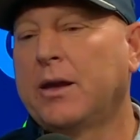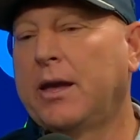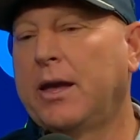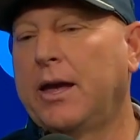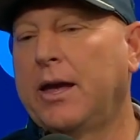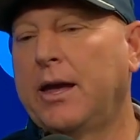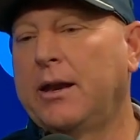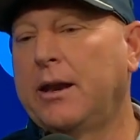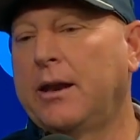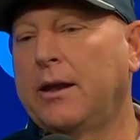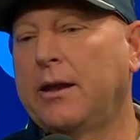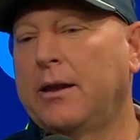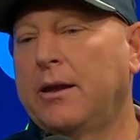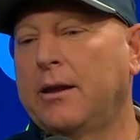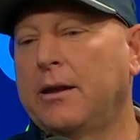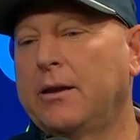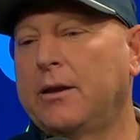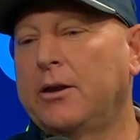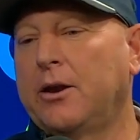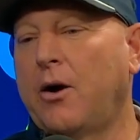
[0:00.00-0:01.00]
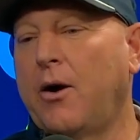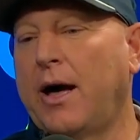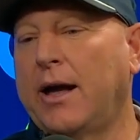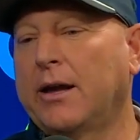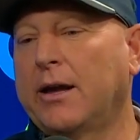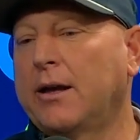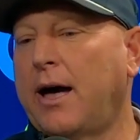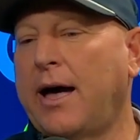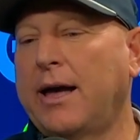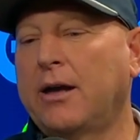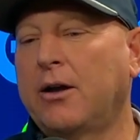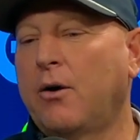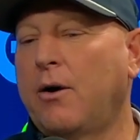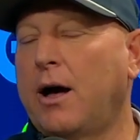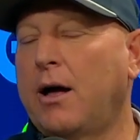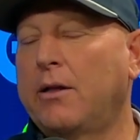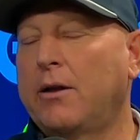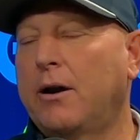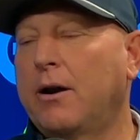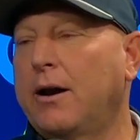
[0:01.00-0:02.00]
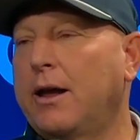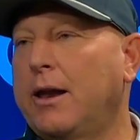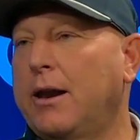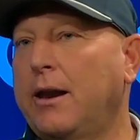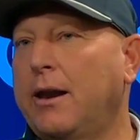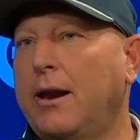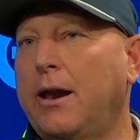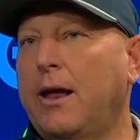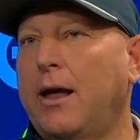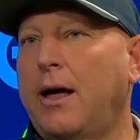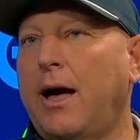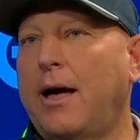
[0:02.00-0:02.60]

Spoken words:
And I go out there, and